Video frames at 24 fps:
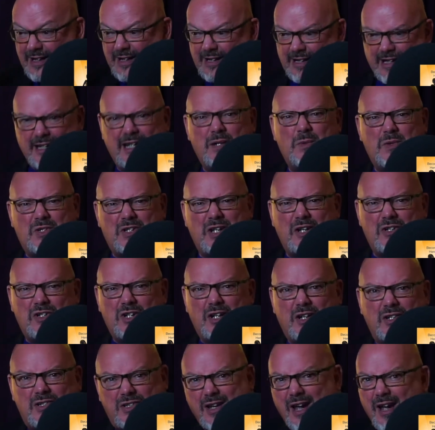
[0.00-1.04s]
And he was teaching
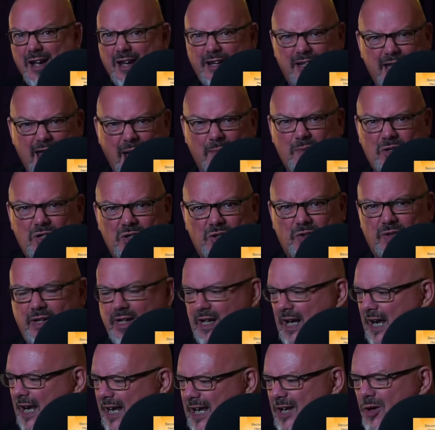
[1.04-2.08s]
us
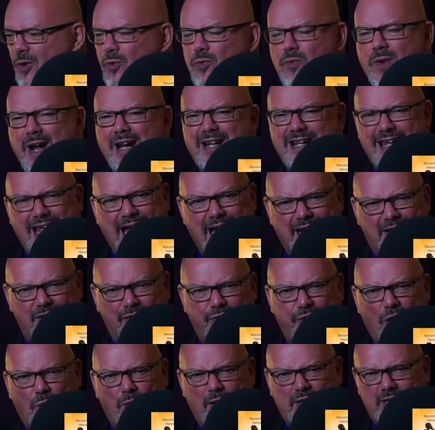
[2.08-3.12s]
chemistry. He already had
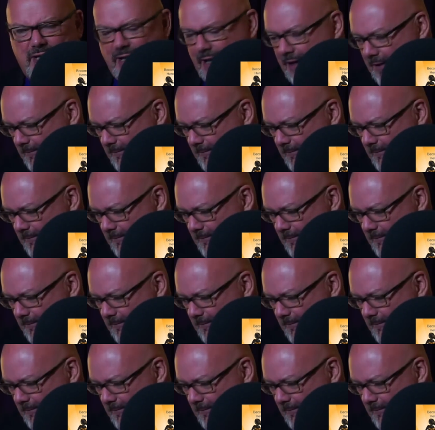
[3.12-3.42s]
authority.